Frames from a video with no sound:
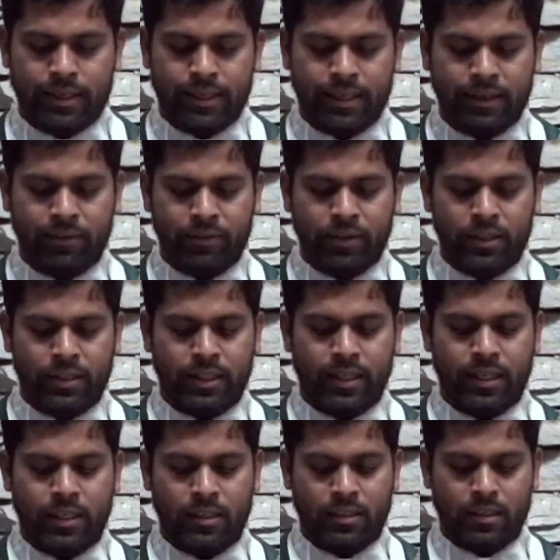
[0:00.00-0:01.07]

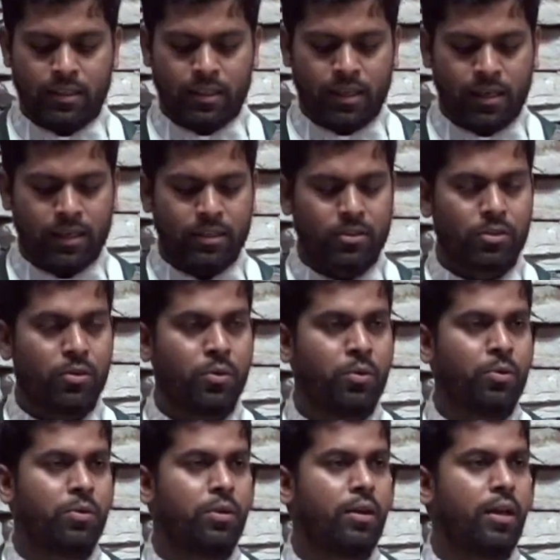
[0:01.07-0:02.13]
everything that is
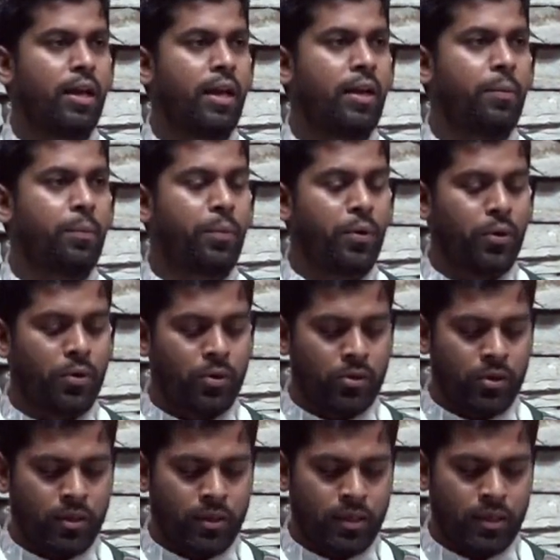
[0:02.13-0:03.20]
good and
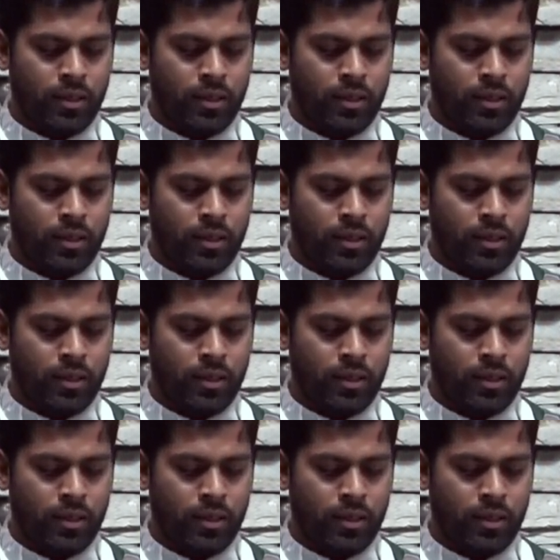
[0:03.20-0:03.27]
pure,